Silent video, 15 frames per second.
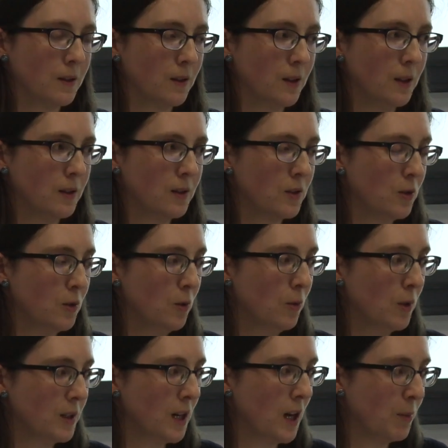sites to
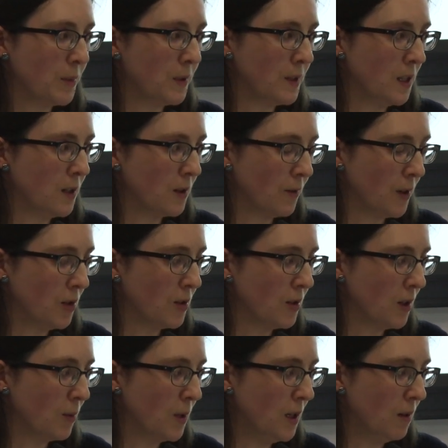adapt the intervention
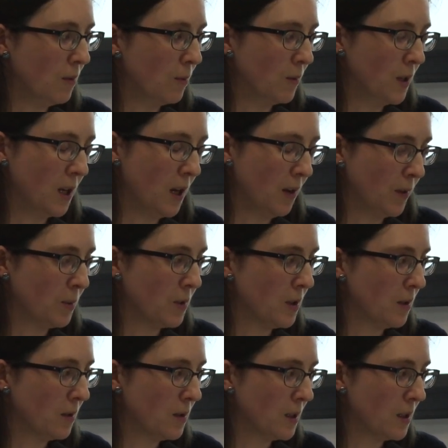that we gave them
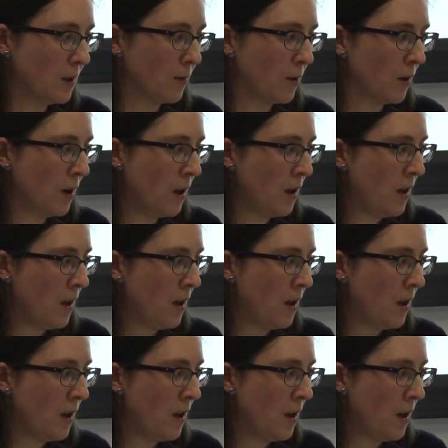to deliver.